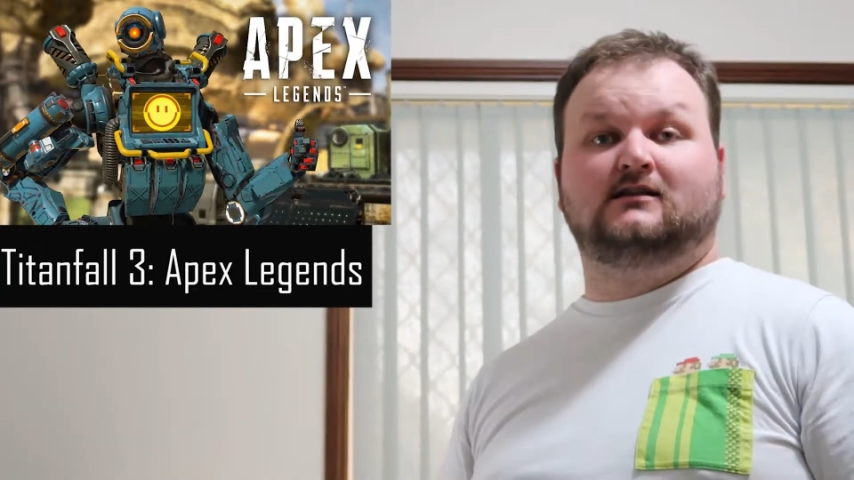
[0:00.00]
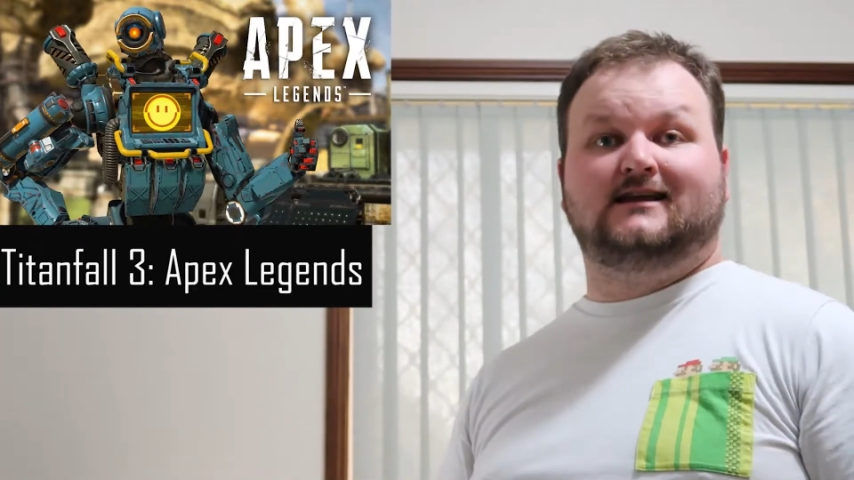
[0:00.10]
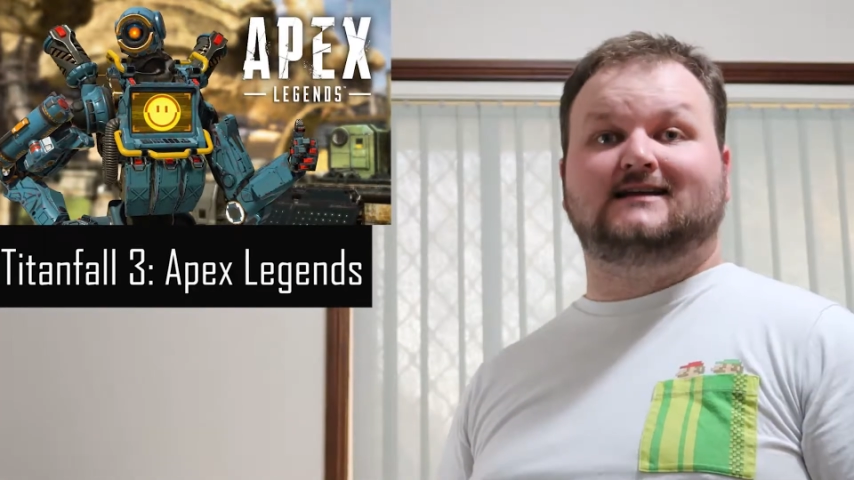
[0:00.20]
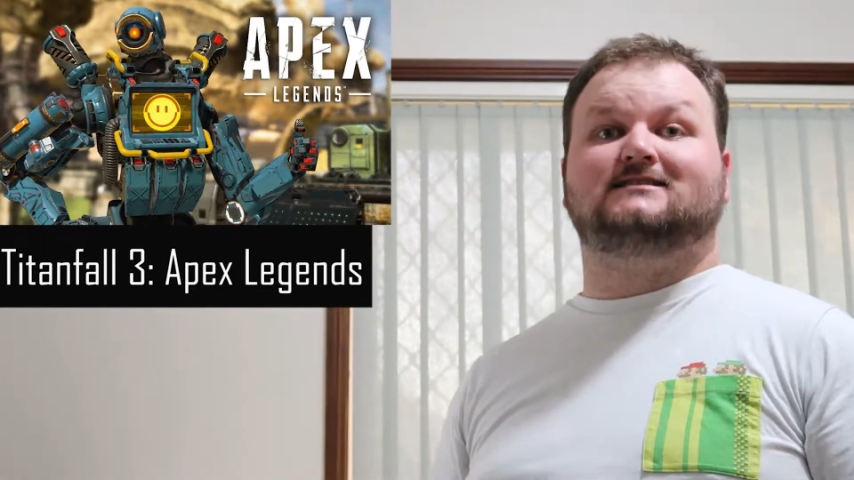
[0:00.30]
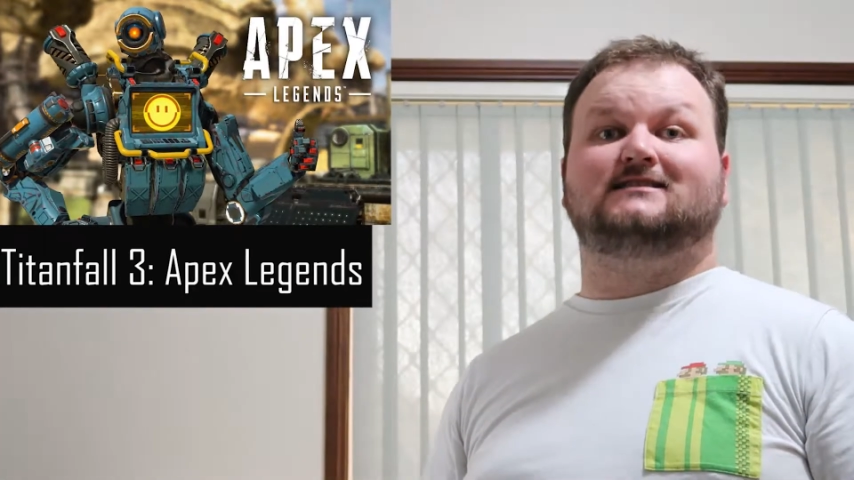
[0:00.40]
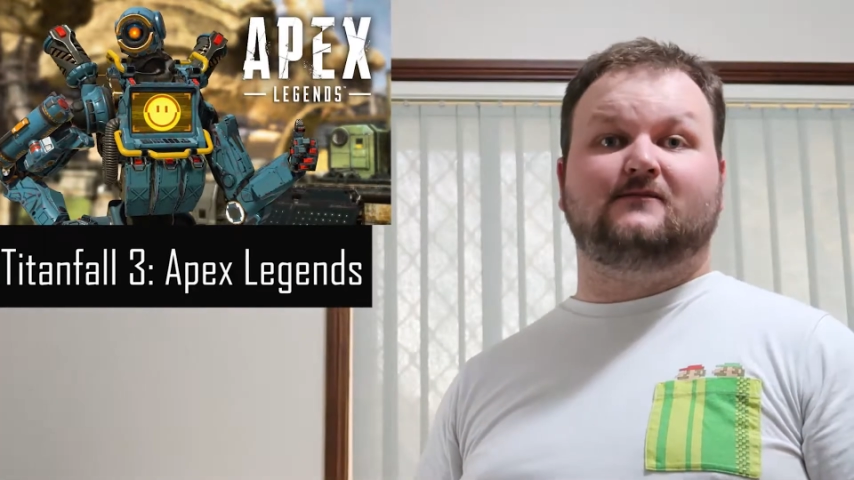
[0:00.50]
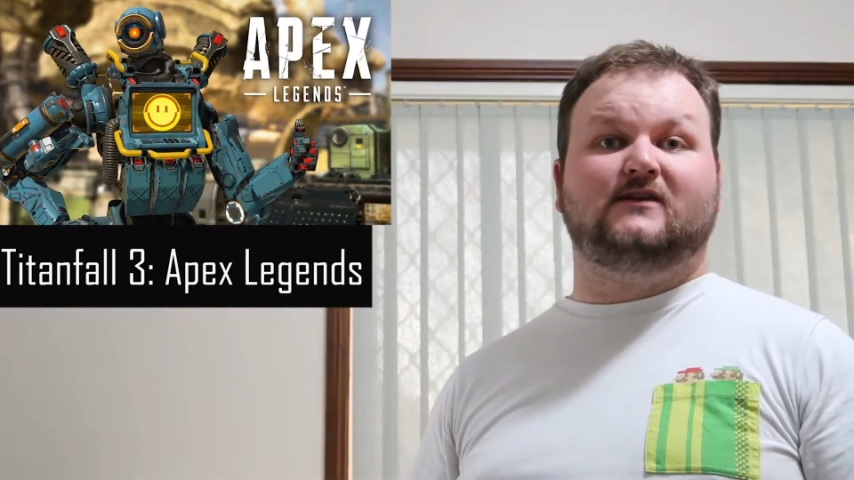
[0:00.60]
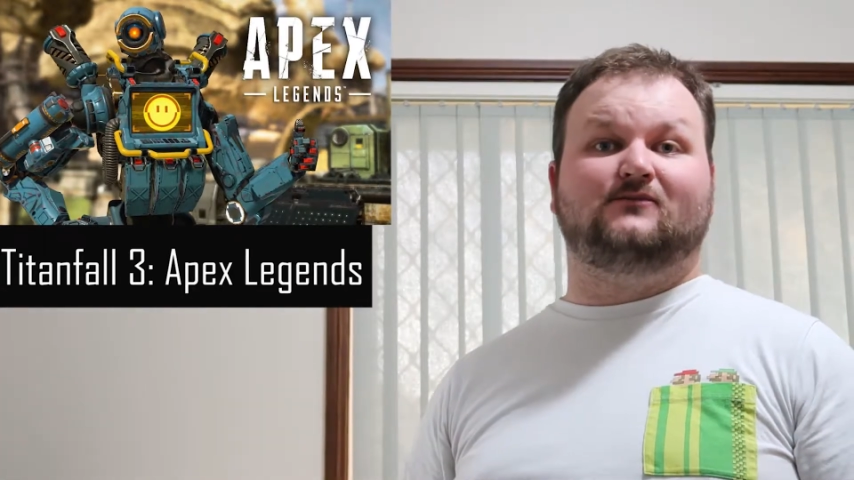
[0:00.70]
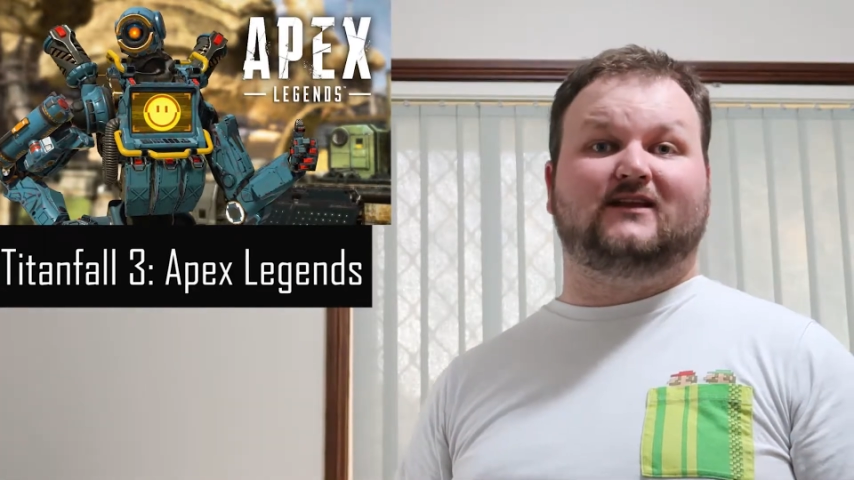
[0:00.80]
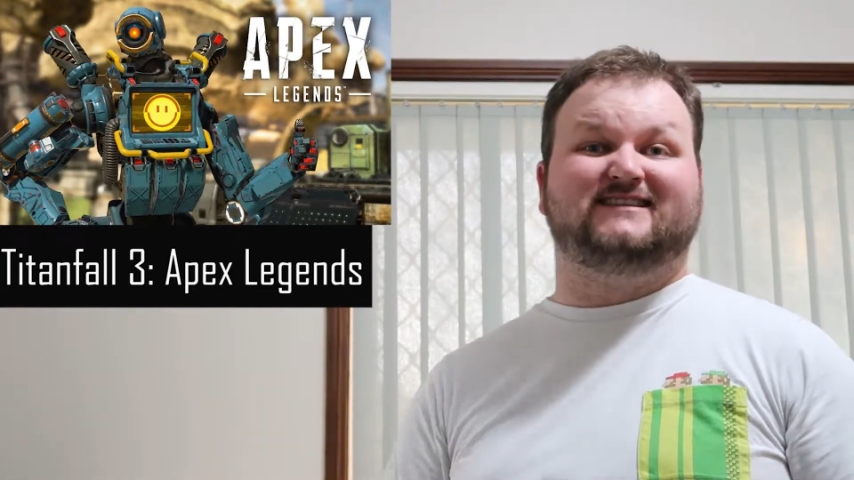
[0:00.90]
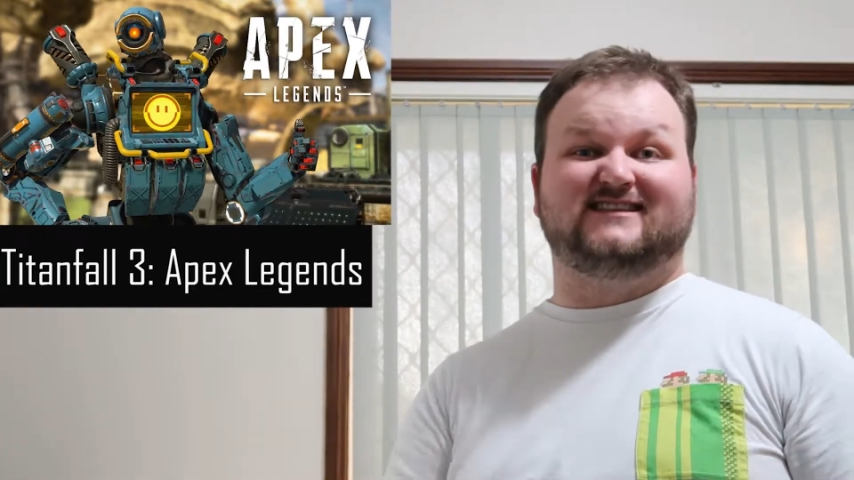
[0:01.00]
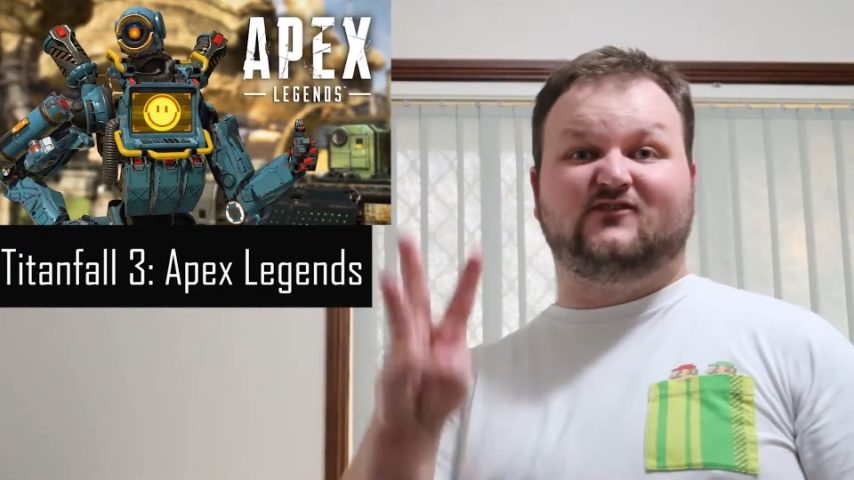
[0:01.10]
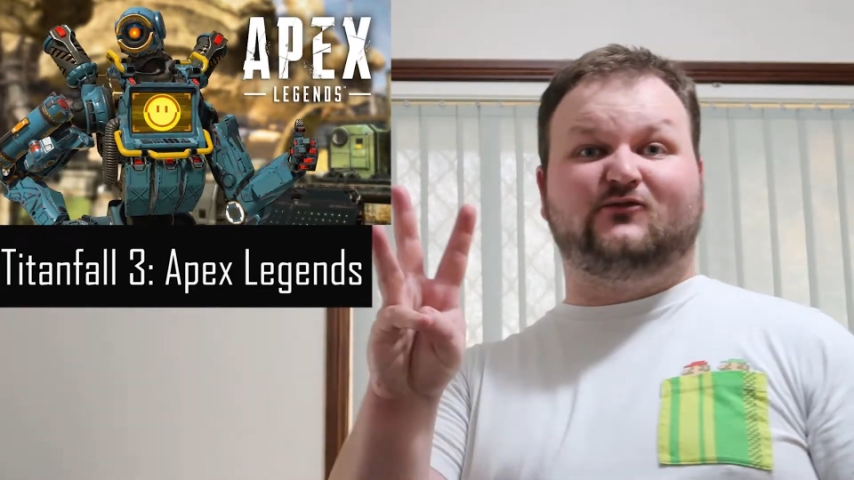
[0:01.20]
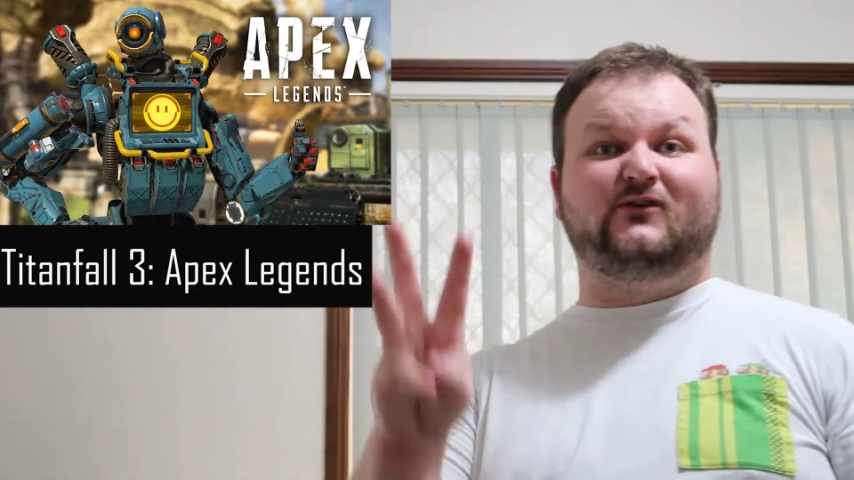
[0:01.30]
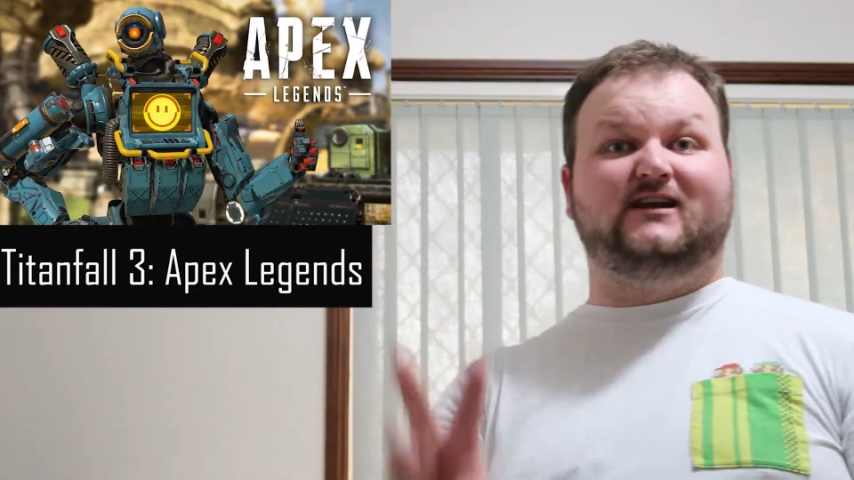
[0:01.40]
That's 10 million players in 3